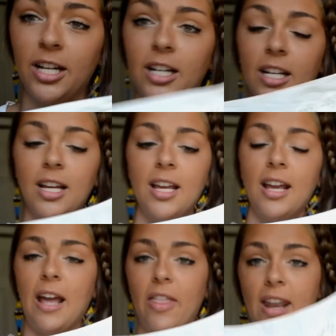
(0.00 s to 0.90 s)
look.
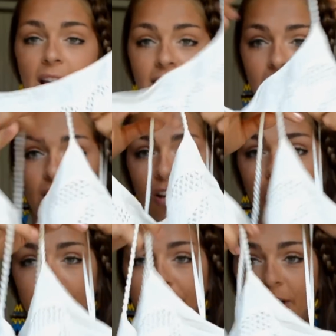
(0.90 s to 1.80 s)
And then it has like a
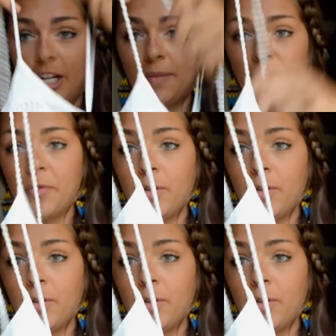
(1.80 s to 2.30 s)
halter.